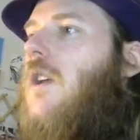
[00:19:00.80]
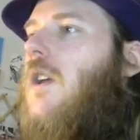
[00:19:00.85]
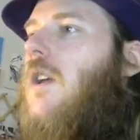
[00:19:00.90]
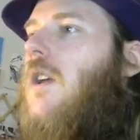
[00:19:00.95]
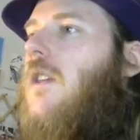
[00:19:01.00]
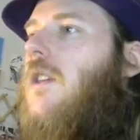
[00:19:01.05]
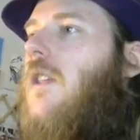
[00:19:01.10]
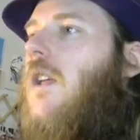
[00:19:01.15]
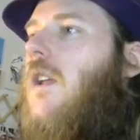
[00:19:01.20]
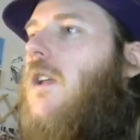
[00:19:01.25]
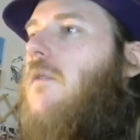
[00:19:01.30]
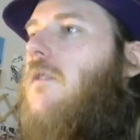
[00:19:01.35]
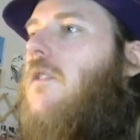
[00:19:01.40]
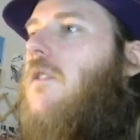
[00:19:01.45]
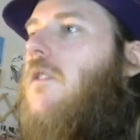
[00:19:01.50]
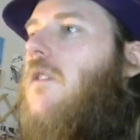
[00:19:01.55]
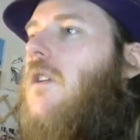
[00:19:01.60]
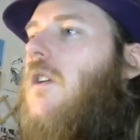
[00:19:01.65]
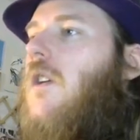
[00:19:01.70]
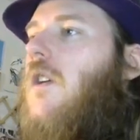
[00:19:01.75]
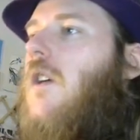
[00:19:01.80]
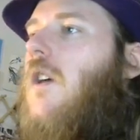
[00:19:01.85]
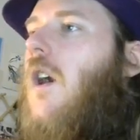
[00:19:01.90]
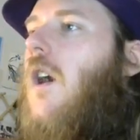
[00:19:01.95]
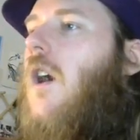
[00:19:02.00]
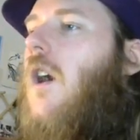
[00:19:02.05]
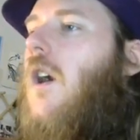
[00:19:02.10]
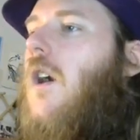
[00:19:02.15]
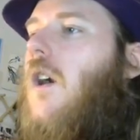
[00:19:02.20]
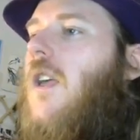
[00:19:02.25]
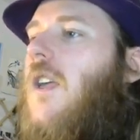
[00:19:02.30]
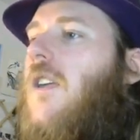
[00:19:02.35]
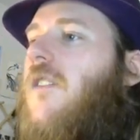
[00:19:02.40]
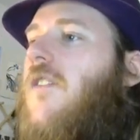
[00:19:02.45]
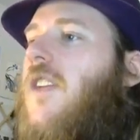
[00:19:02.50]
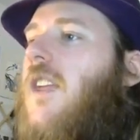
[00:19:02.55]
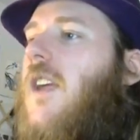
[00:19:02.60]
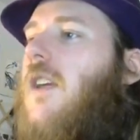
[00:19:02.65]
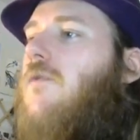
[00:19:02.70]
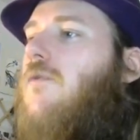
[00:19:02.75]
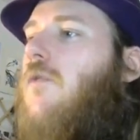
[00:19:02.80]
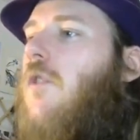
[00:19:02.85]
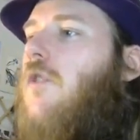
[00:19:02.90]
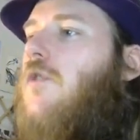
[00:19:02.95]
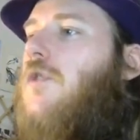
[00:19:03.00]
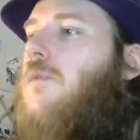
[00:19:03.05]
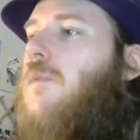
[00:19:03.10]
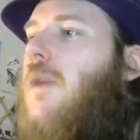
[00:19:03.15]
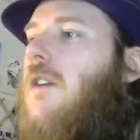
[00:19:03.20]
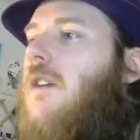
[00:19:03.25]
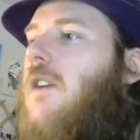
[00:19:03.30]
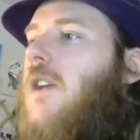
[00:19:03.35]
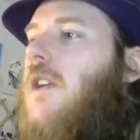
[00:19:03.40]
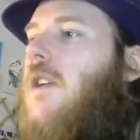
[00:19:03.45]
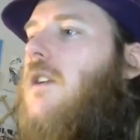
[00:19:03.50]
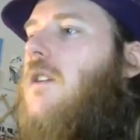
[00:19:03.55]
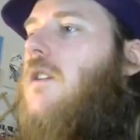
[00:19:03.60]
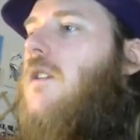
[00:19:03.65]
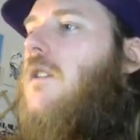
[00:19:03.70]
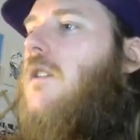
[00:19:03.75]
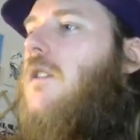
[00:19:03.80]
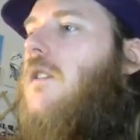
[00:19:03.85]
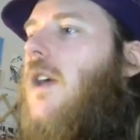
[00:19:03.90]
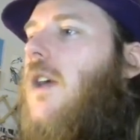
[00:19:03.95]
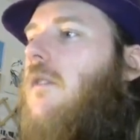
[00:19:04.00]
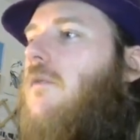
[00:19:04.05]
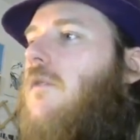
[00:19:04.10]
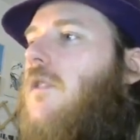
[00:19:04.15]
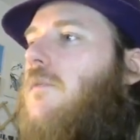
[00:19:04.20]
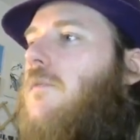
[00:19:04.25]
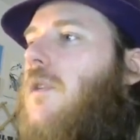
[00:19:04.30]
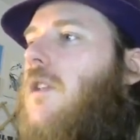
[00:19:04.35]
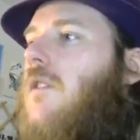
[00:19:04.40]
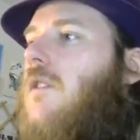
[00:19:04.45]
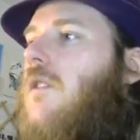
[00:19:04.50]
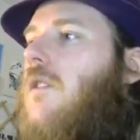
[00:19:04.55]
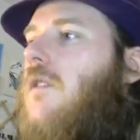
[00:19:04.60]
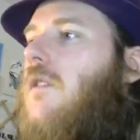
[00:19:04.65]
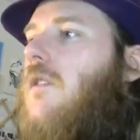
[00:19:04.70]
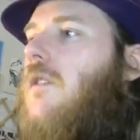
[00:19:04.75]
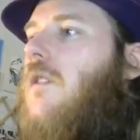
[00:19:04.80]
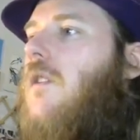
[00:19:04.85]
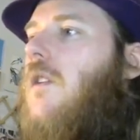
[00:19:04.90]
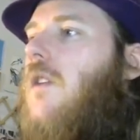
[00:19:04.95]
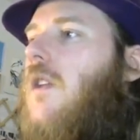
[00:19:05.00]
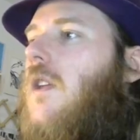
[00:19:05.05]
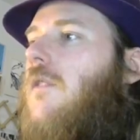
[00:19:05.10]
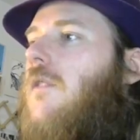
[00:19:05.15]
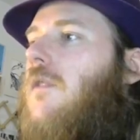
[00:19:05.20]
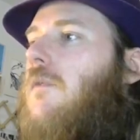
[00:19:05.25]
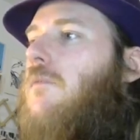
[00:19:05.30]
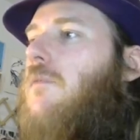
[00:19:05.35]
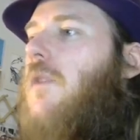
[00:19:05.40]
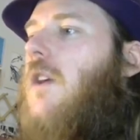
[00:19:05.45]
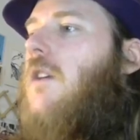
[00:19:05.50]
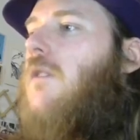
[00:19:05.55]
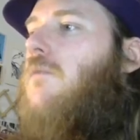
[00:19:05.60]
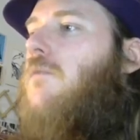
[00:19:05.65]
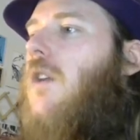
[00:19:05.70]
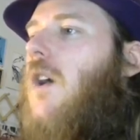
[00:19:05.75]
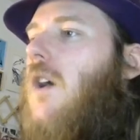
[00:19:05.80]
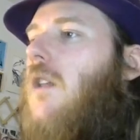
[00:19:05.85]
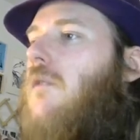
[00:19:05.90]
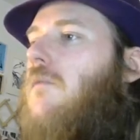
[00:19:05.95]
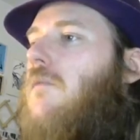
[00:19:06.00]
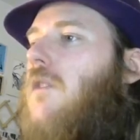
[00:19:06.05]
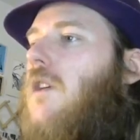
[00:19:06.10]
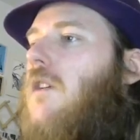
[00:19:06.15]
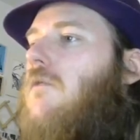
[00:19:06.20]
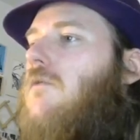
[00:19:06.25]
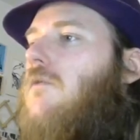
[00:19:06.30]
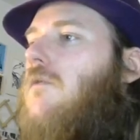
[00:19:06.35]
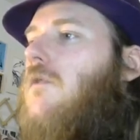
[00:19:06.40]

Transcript: and then I'm going to... if he had Rosemary, that would have been an even bigger problem, though.